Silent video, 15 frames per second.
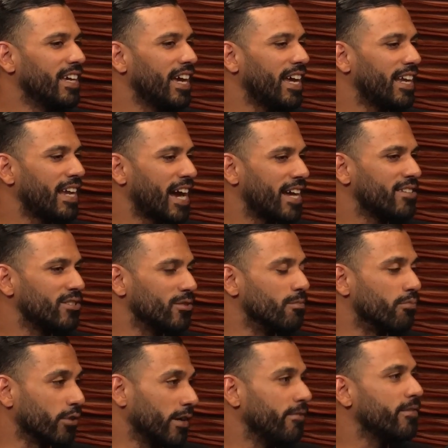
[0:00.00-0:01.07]
and had to
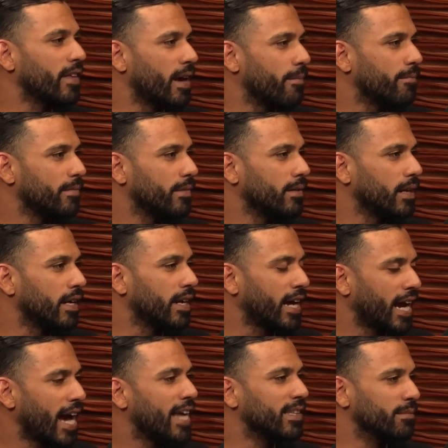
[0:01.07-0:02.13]
brief them, and I
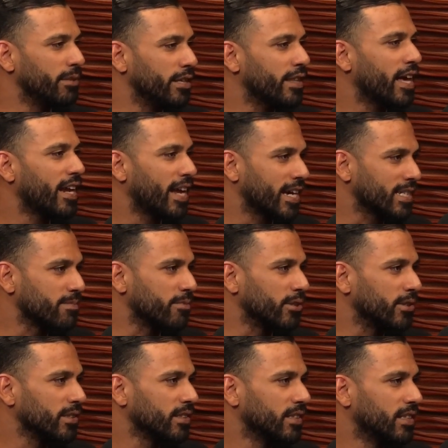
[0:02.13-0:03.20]
had to be that
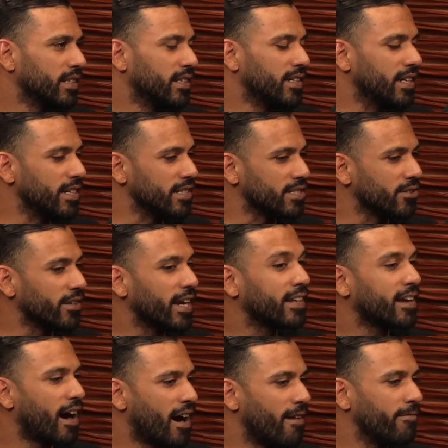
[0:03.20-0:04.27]
expert. And so that
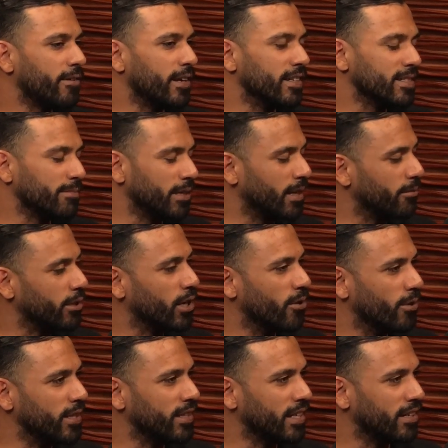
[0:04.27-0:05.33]
confidence, being able to
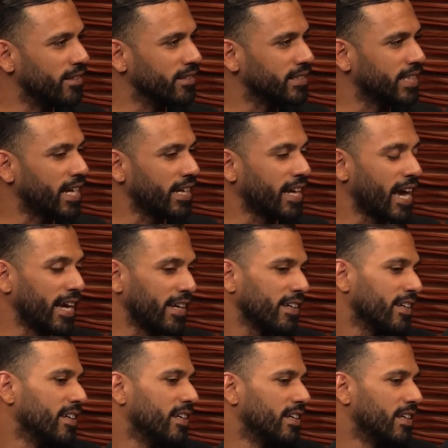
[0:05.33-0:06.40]
go in there and saying, hey,
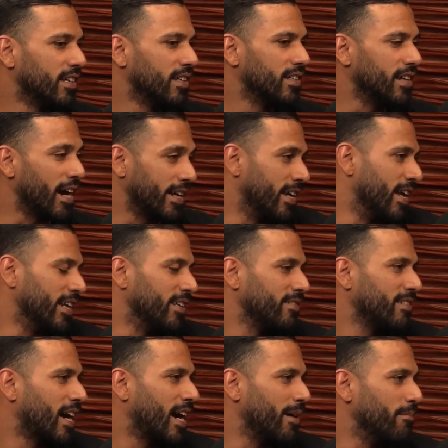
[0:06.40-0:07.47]
I get it.
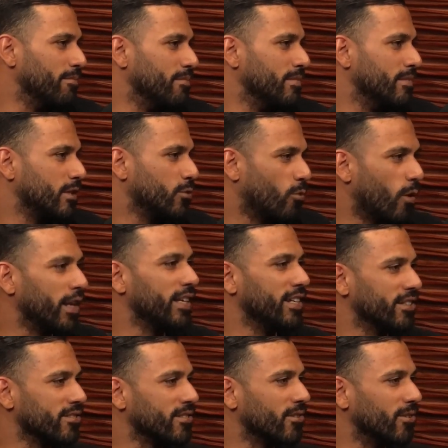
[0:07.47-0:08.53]
I'm 20
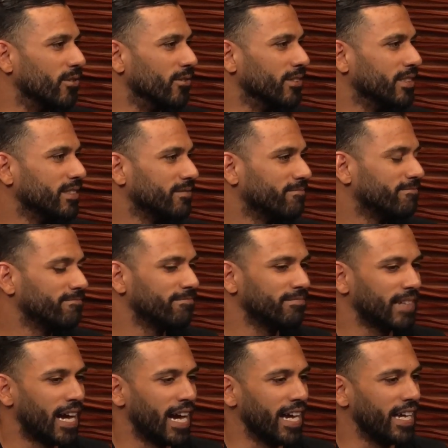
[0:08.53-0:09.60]
years old.
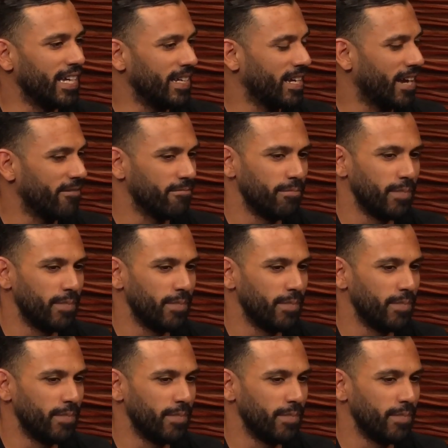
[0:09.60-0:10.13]
I have